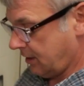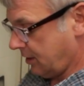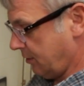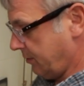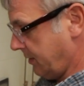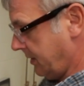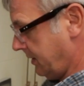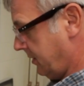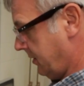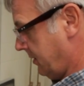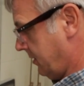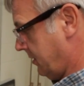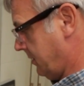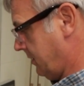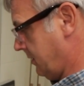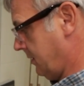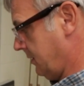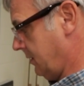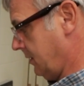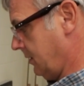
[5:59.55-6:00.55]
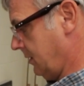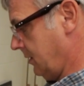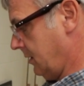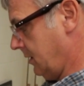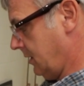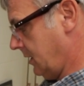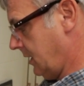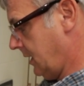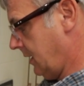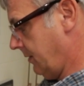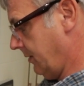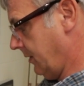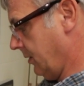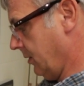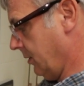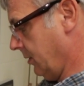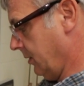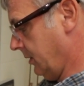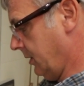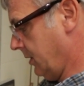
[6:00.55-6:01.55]
helmets. They have a
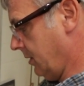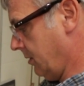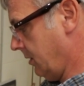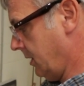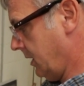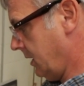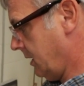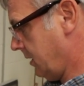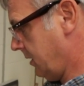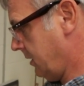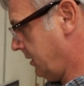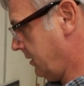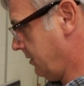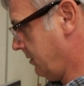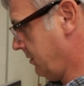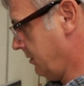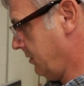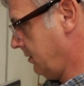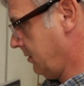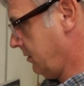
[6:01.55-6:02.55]
gold coating on there